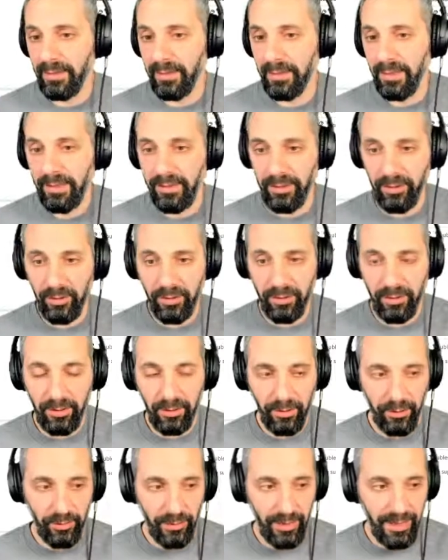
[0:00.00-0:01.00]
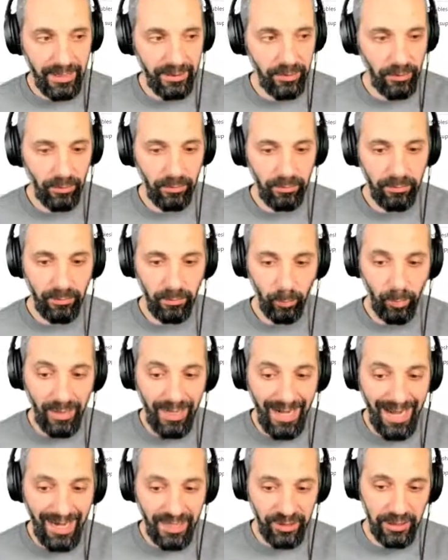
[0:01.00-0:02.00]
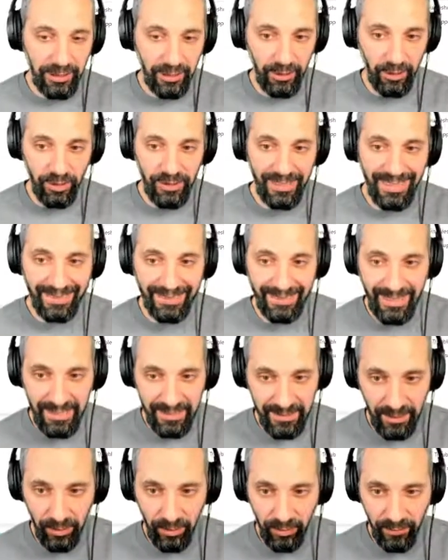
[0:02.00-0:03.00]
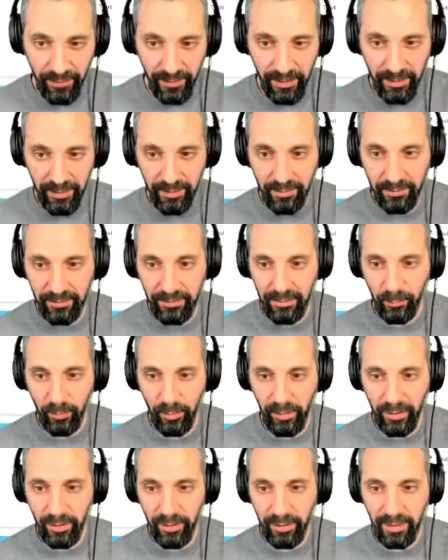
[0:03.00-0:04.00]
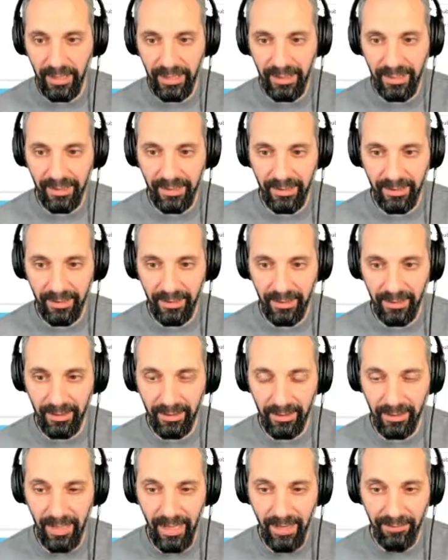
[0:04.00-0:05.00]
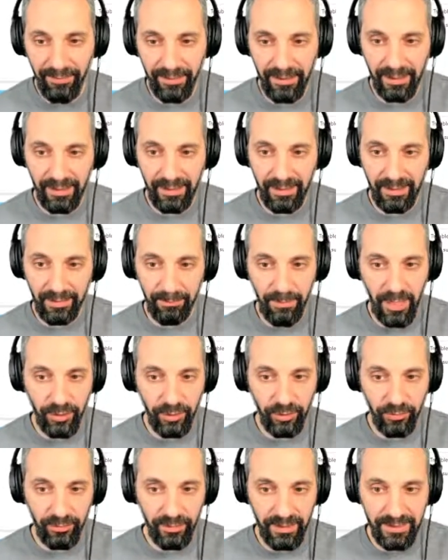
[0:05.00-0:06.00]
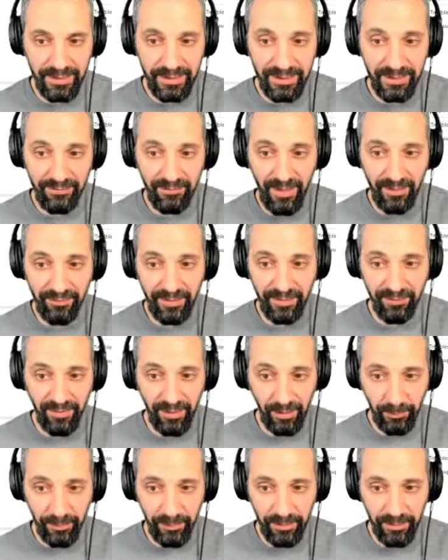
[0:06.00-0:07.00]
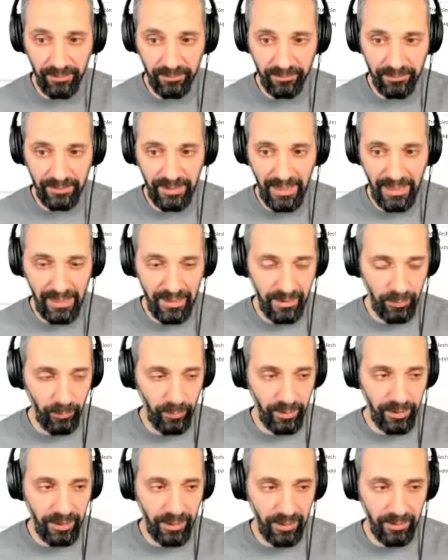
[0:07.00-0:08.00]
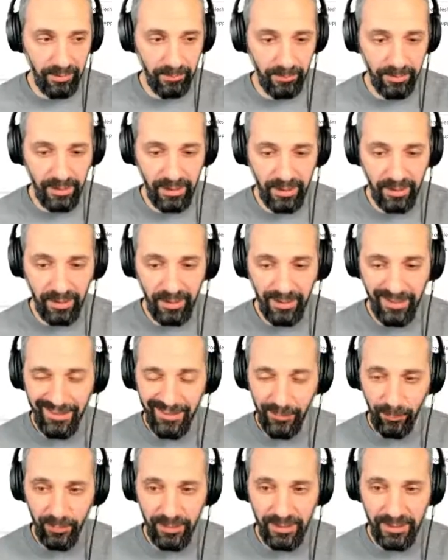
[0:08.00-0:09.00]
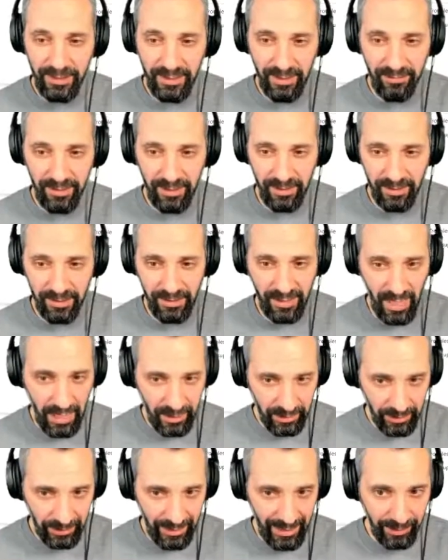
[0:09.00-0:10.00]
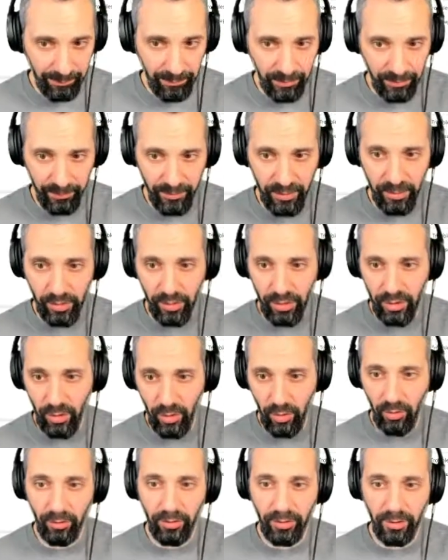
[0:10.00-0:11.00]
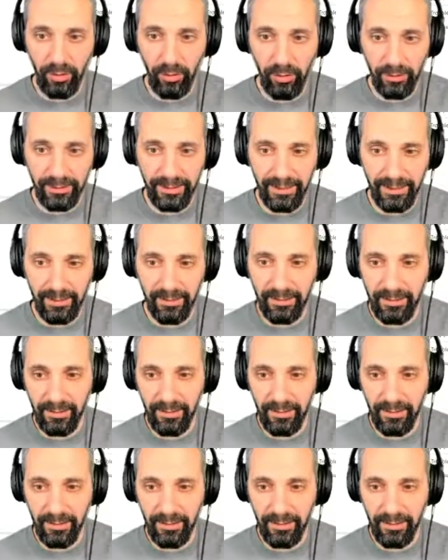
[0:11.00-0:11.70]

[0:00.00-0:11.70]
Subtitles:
You're right though. We're actually using a test tenant over here. We're creating everything in the Microsoft 365 developer tenant that we created in the beginning, which gives us godlike permissions on the whole tenant.